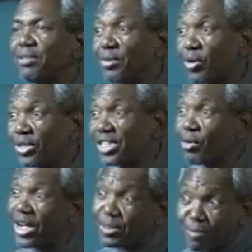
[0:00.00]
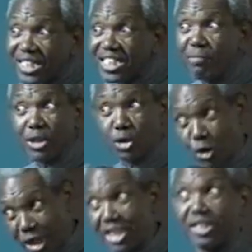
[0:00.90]
Because they were expecting me to
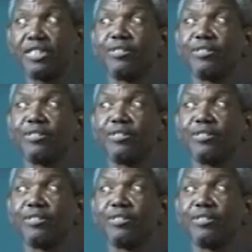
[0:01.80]
lead.